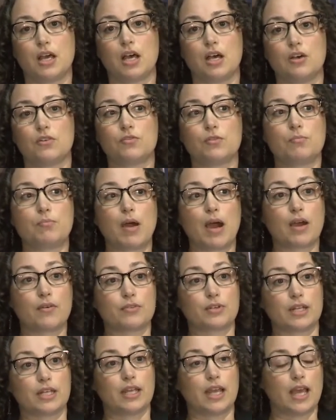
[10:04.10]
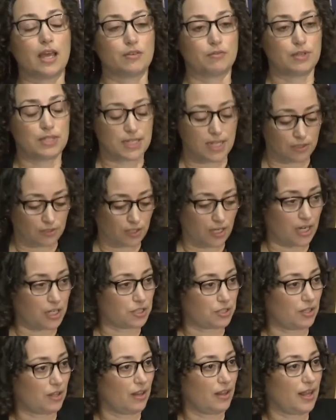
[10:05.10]
of poverty and
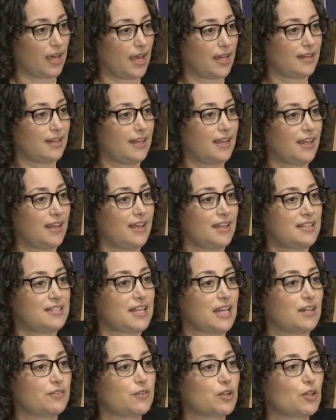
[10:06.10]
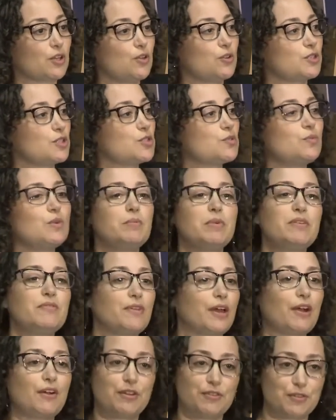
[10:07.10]
resegregation. That set of conclusions will be
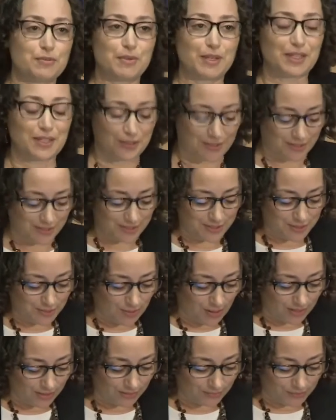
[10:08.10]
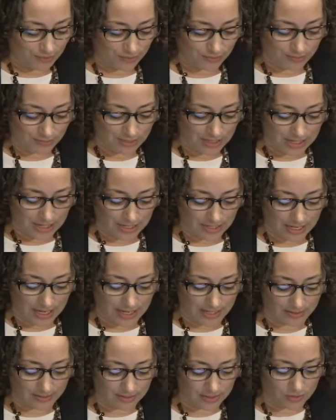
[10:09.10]
very familiar to all of you
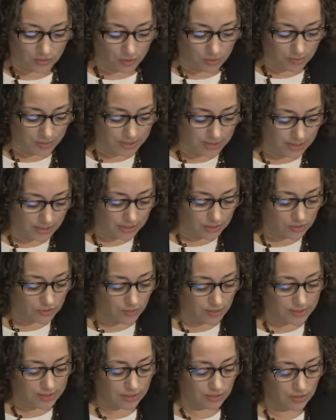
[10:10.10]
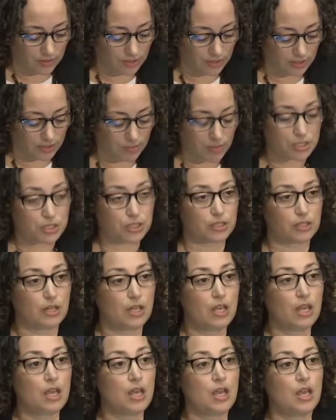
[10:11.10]
and enormously distressing. The Commission
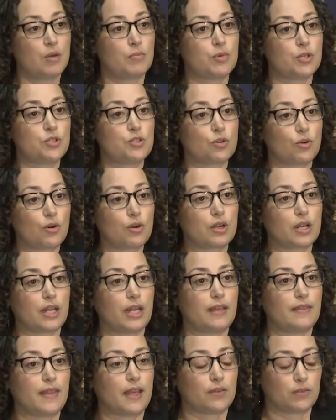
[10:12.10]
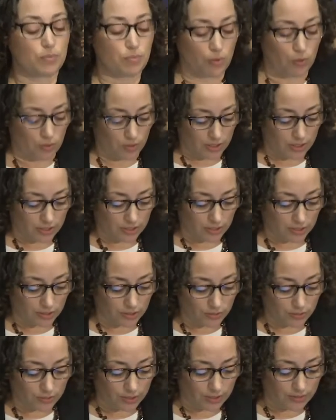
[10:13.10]
majority in that report
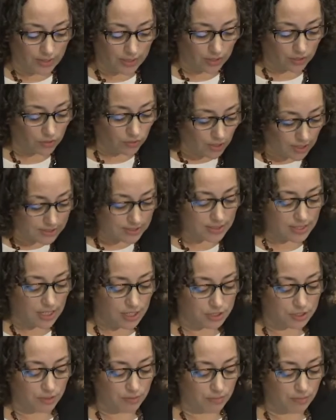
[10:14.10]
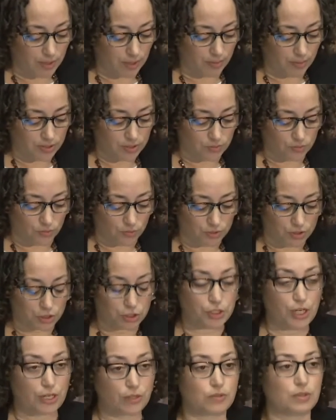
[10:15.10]
concluded that across the nation, public schools
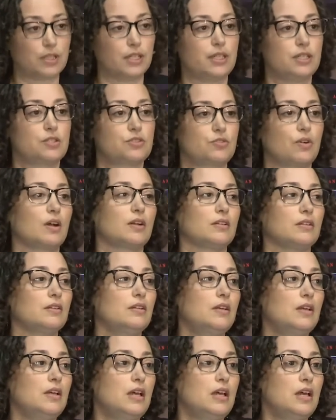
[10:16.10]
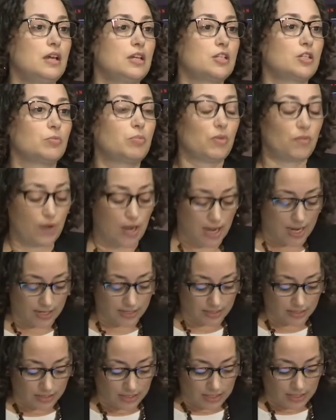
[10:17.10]
generally struggle to
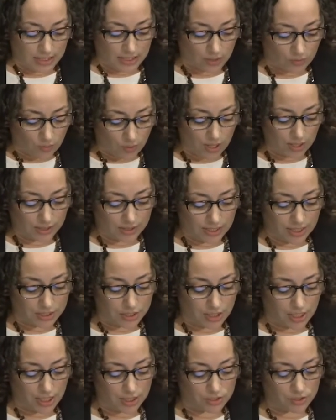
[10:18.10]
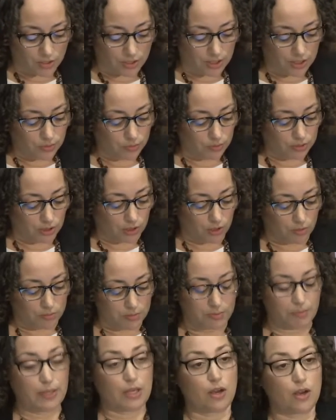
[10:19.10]
provide a quality education on equal terms
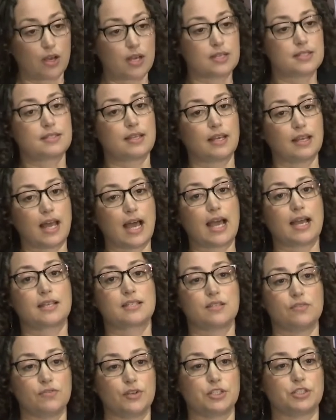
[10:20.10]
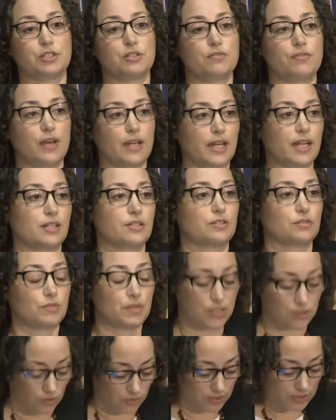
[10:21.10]
because they lack sufficient financial
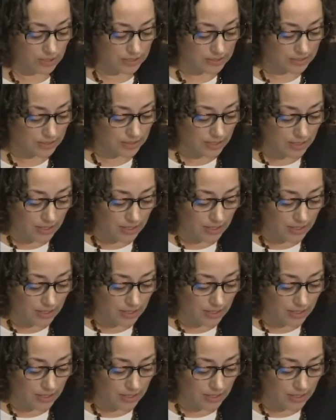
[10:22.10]
resources.